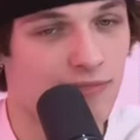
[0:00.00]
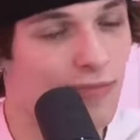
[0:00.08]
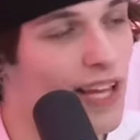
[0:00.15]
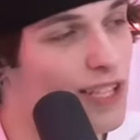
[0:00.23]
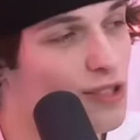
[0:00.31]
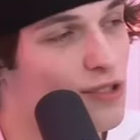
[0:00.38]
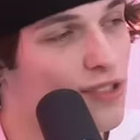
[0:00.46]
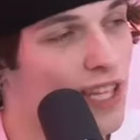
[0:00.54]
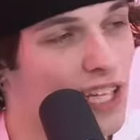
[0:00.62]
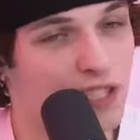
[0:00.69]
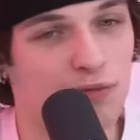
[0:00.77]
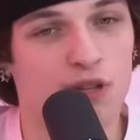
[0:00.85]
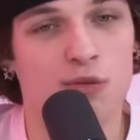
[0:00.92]
less
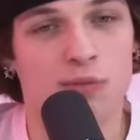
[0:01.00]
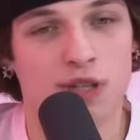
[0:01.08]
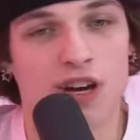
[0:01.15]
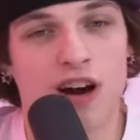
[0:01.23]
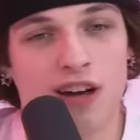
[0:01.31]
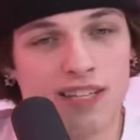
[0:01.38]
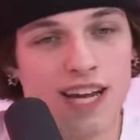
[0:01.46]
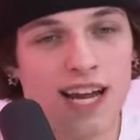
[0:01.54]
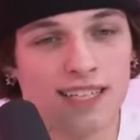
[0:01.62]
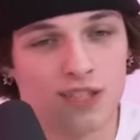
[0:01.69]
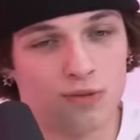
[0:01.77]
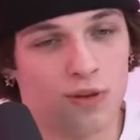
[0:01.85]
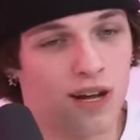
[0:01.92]
less human contact
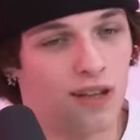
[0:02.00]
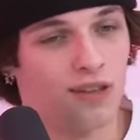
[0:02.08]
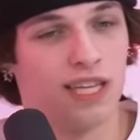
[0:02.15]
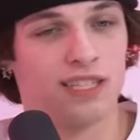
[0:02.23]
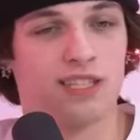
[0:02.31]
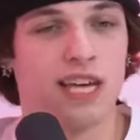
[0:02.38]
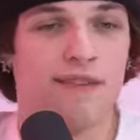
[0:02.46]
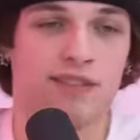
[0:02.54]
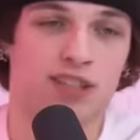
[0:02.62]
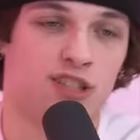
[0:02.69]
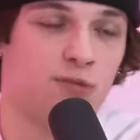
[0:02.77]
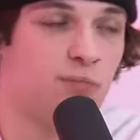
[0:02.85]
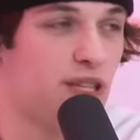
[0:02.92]
right. as well, less having
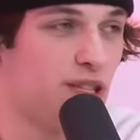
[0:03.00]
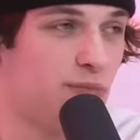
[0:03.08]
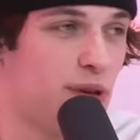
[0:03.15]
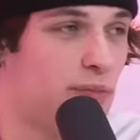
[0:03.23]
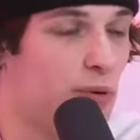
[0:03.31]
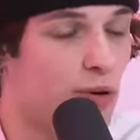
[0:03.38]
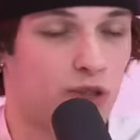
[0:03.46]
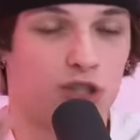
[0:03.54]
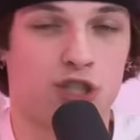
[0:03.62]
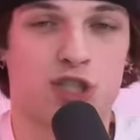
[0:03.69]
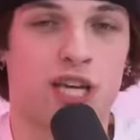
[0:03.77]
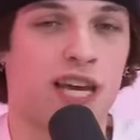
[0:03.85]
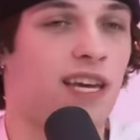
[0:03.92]
to speak to people. It's
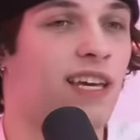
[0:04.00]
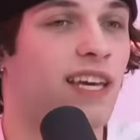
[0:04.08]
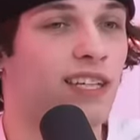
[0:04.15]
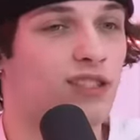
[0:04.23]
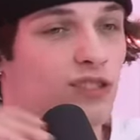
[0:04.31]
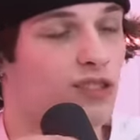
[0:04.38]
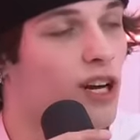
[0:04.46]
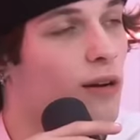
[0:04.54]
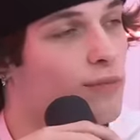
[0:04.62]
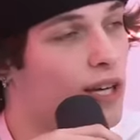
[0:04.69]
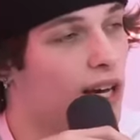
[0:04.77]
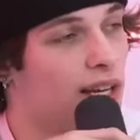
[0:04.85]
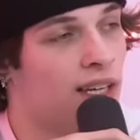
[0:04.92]
just like get your
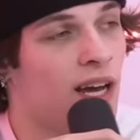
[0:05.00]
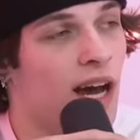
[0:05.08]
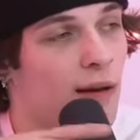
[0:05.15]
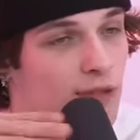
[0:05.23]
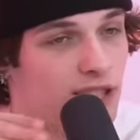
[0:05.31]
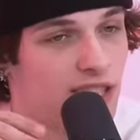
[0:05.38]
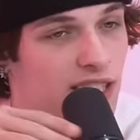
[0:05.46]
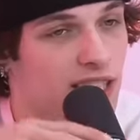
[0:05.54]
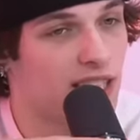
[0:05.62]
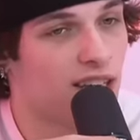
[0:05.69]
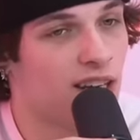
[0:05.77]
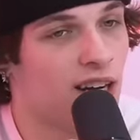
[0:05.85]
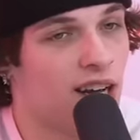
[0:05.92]
job done. I'm gonna sit
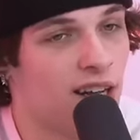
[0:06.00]
here.